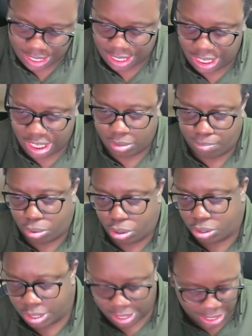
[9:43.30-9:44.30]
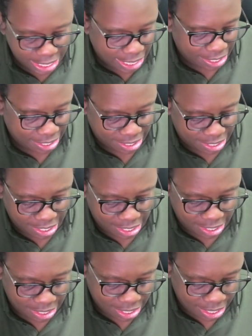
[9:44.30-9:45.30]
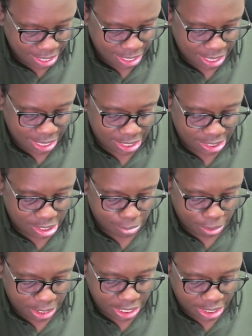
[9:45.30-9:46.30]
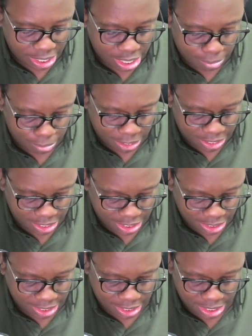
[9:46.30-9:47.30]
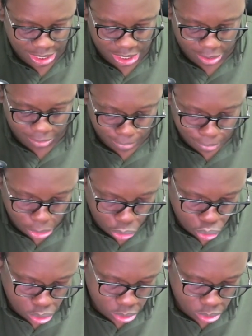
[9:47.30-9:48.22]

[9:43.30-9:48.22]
in the box, that is the intermediate number 6 in blue.